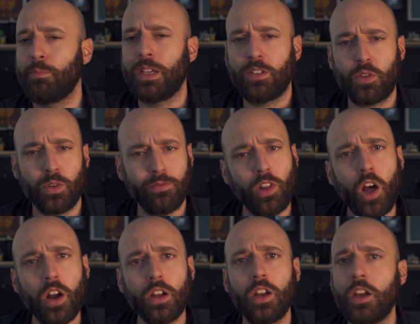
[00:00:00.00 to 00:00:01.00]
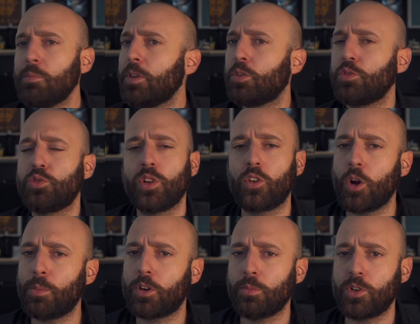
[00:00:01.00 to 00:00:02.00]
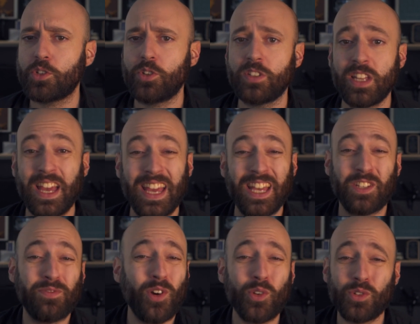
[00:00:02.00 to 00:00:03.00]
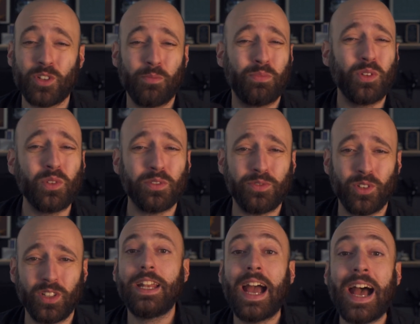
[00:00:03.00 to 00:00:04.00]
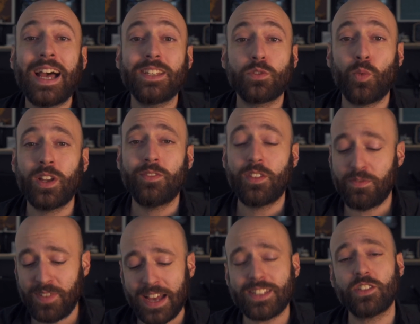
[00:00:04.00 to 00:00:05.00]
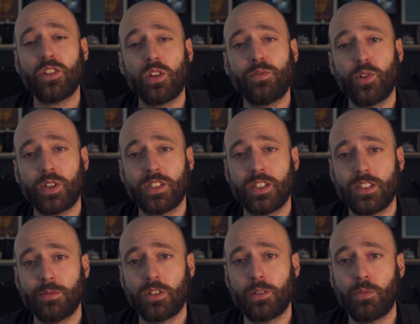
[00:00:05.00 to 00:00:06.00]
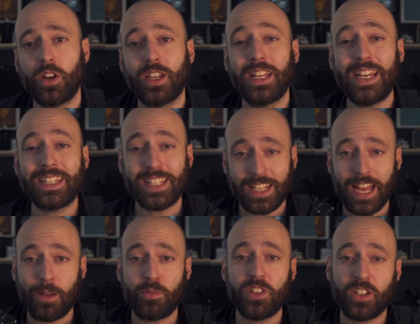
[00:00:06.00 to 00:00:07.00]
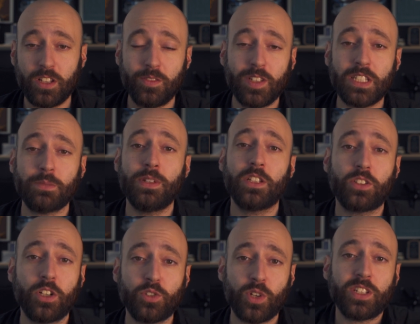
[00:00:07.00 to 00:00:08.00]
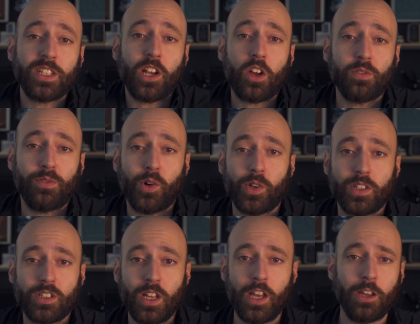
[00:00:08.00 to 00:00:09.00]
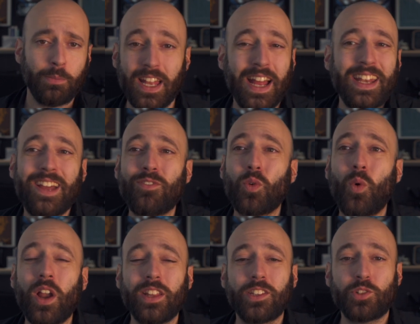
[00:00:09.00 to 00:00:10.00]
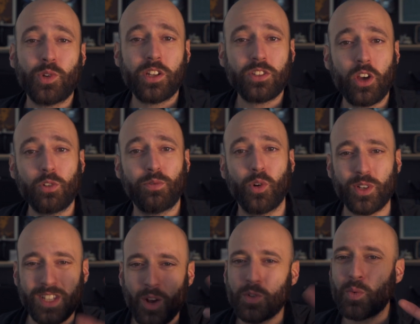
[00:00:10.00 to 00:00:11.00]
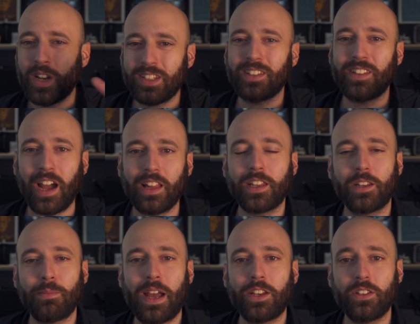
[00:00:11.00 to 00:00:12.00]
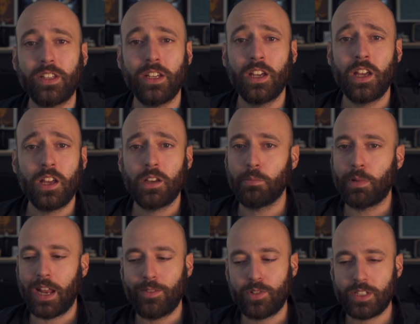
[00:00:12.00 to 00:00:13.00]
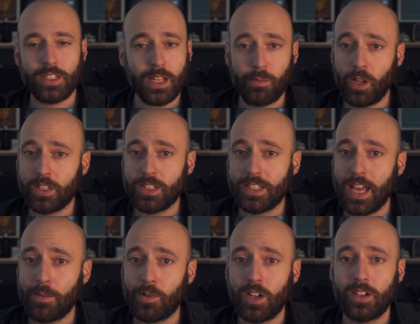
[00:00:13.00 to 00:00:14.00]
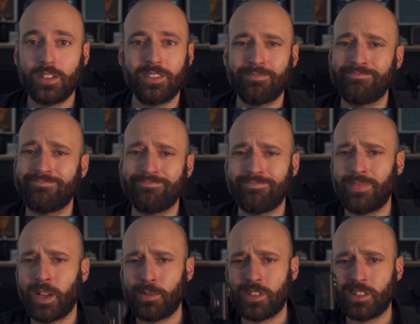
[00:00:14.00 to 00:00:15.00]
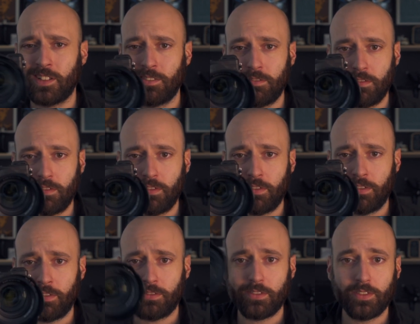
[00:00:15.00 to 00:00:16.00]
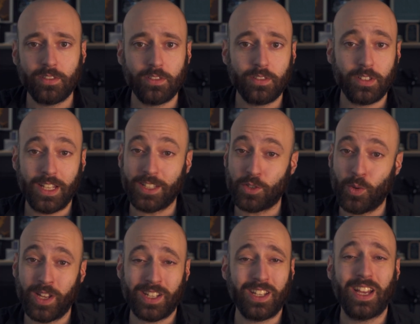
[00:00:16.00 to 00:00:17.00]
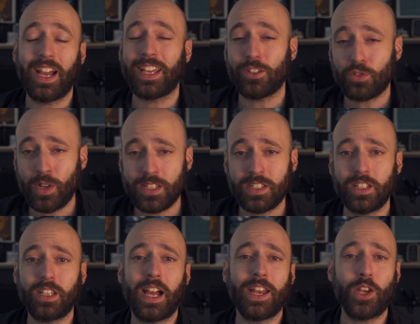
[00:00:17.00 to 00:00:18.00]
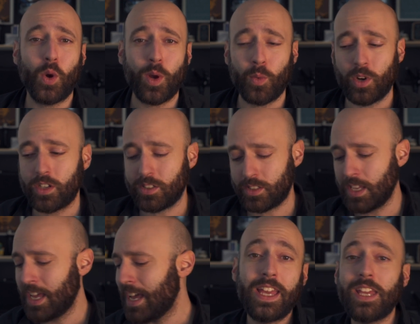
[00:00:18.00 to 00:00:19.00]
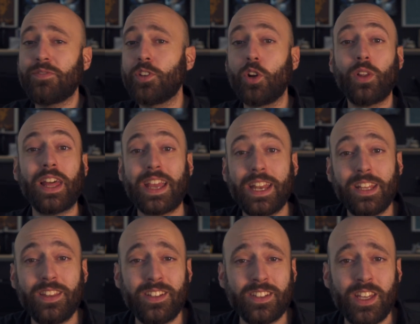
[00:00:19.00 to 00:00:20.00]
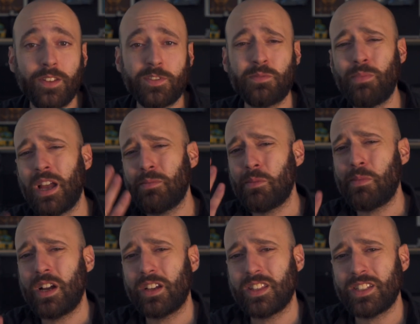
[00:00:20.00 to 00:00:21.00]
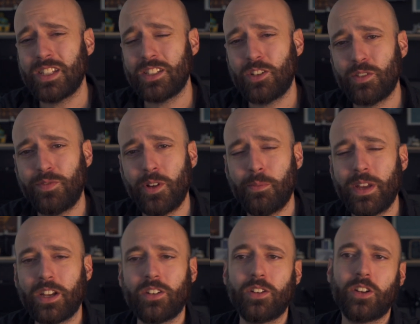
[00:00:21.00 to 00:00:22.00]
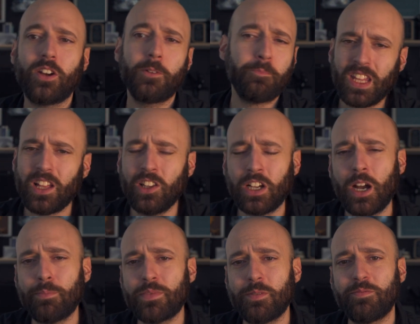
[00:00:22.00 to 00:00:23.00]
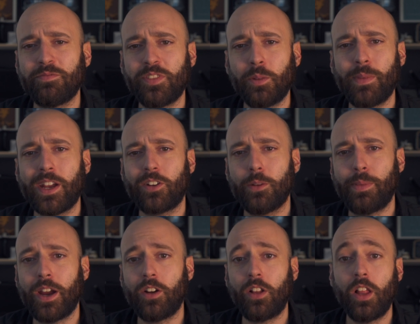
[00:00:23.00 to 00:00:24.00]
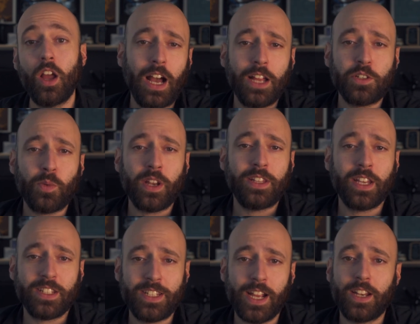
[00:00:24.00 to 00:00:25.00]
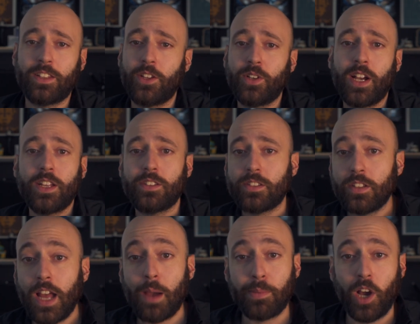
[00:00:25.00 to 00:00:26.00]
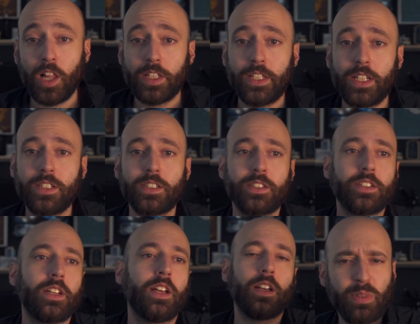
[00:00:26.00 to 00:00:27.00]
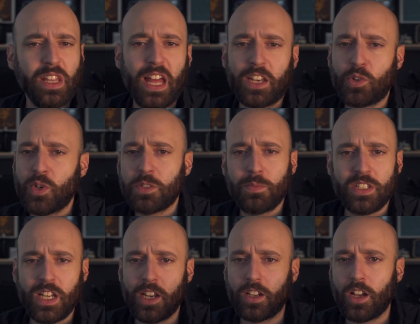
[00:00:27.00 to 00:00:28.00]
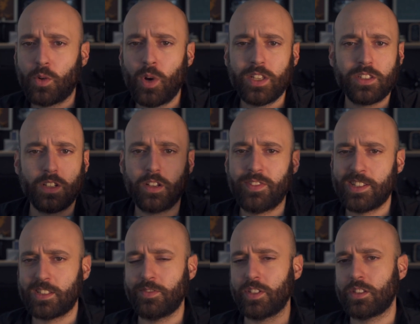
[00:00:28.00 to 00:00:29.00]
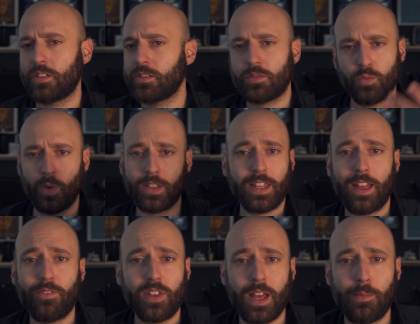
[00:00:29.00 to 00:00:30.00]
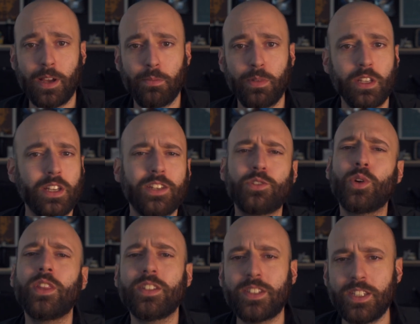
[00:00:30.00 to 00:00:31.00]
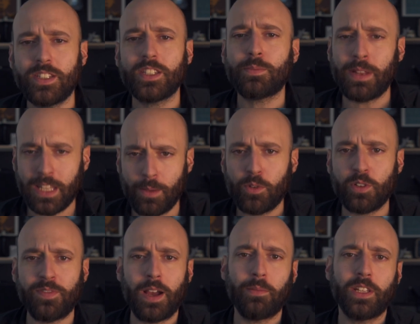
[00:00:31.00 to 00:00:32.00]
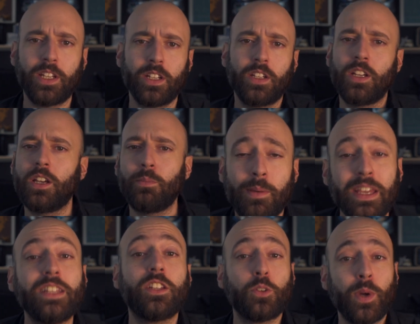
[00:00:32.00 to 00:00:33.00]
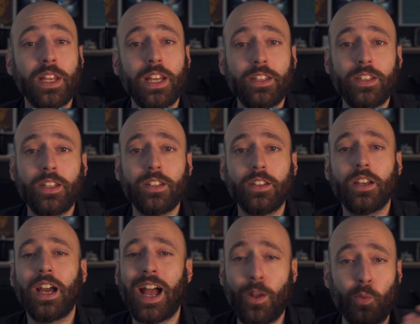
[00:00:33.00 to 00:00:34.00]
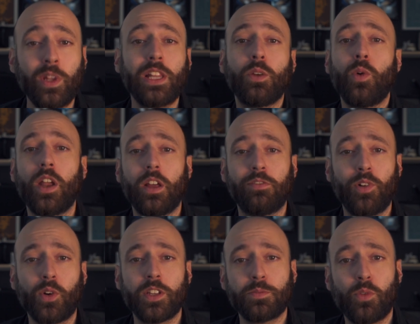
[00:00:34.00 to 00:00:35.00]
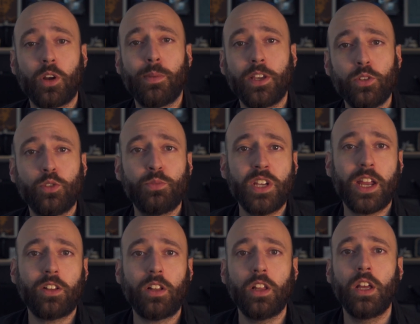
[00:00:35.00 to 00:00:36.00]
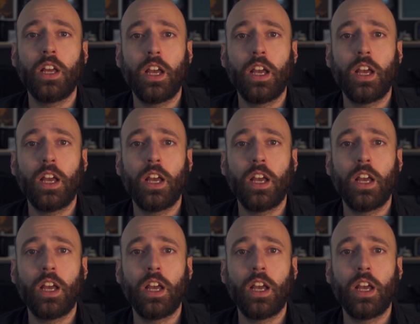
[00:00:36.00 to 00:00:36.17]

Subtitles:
Be it through a vlog, be it through shooting corporate commercials. Its photos are beautiful. It has one of the fastest autofocus systems on the market. It's the camera that convinced me to start trusting autofocus. That I never wanted to trust autofocus. I always wanted to dial it in manually. But ever since I bought this camera, I'm just it's quick, I can trust it, I know it works. If you don't like any of these gifts, buy them a mug that says you're a filmmaker or look up some filmmaker apparel. I just want to take a second to tell you guys happy holidays. Be that Christmas, Hanukkah, Kwanzaa, Festivus, whatever that might be. Enjoy this season, spend time with your family. Coming into 2018, I really want to focus more on my YouTube channel.